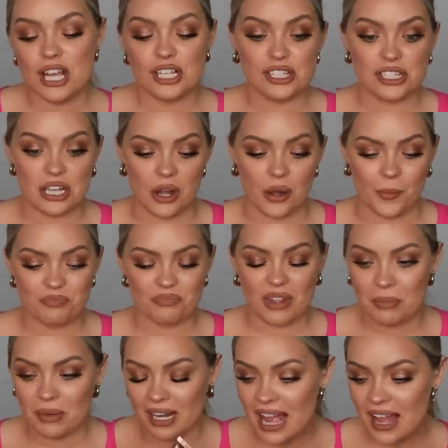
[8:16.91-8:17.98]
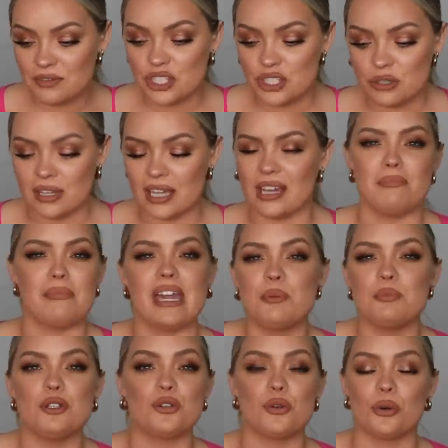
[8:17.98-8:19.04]
So I'm gonna have to do like a
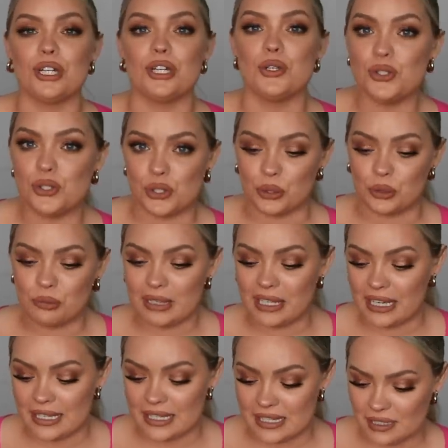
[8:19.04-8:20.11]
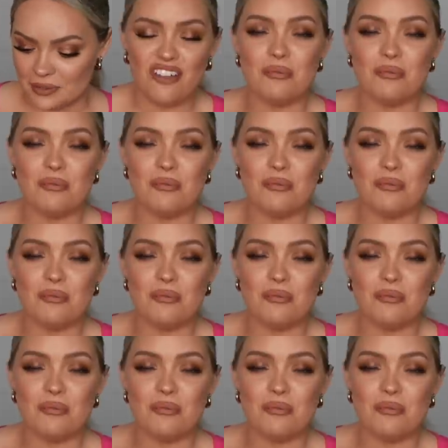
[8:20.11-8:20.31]
makeup tutorial soon because